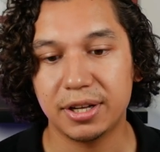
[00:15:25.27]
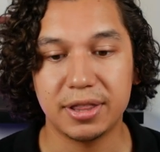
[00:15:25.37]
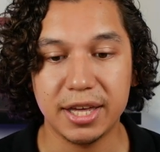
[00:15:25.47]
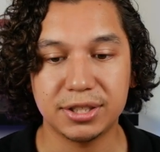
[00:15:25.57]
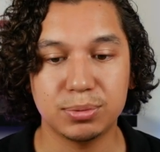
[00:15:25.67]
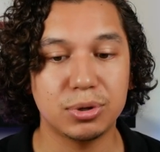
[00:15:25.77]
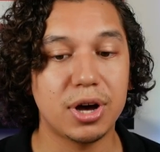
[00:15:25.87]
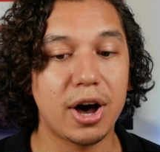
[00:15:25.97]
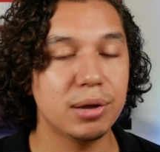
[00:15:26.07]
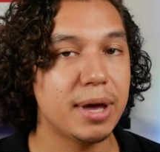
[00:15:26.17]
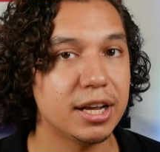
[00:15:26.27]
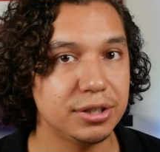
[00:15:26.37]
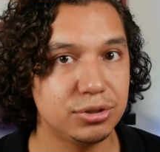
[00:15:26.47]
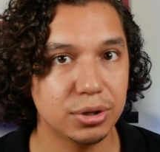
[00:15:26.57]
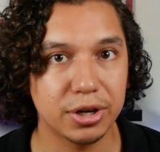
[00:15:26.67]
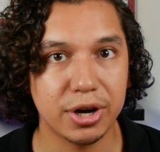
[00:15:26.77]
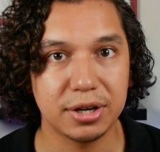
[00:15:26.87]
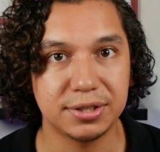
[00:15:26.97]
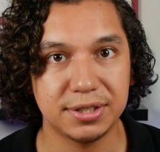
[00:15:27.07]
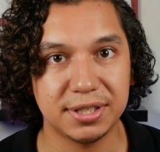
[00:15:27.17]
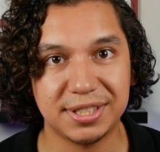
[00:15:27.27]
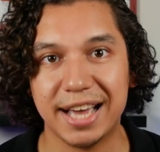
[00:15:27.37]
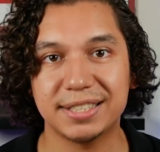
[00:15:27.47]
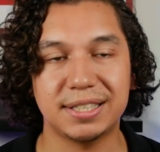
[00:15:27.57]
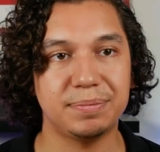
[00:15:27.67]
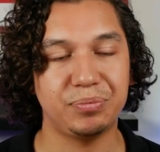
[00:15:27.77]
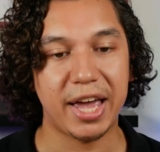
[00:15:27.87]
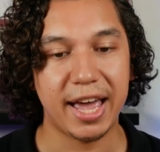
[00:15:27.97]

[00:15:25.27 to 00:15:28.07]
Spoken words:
This will automatically trigger Garza's Assassin.